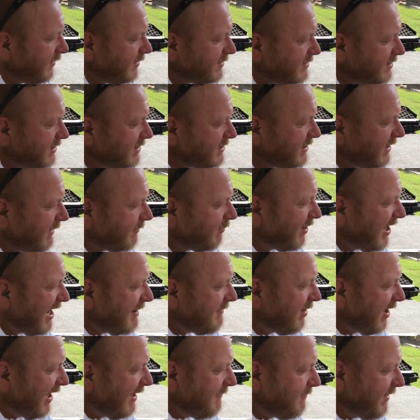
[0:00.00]
This is the
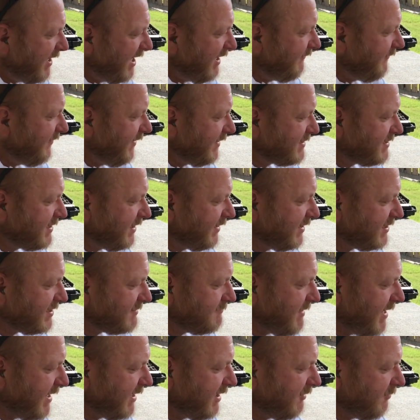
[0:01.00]
primary benefit to
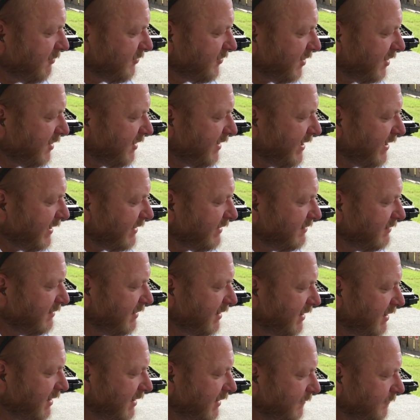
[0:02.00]
this model with the
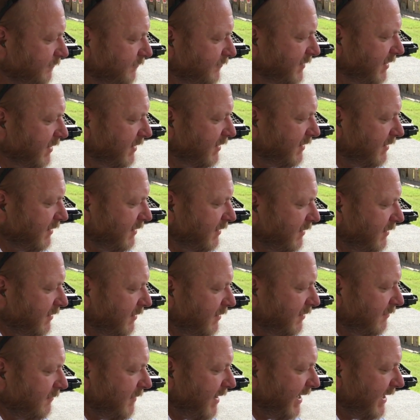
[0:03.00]
Glock
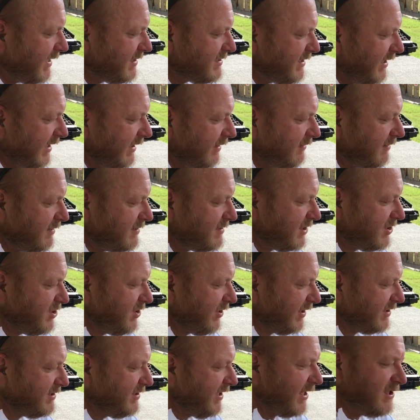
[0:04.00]
magazine, is
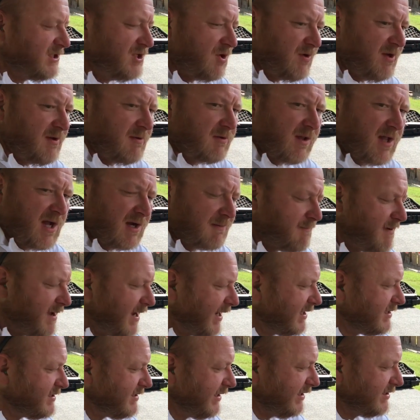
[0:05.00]
that you can take duty Glock
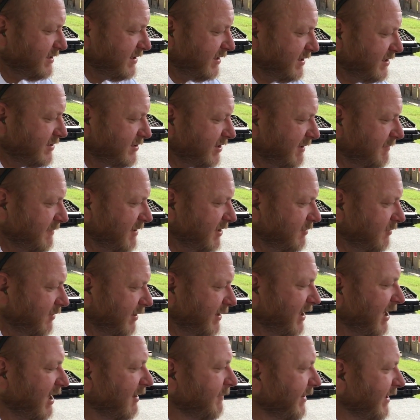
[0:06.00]
magazines and insert them into
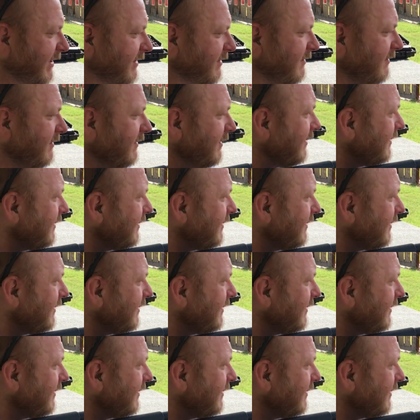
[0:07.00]
a carbine.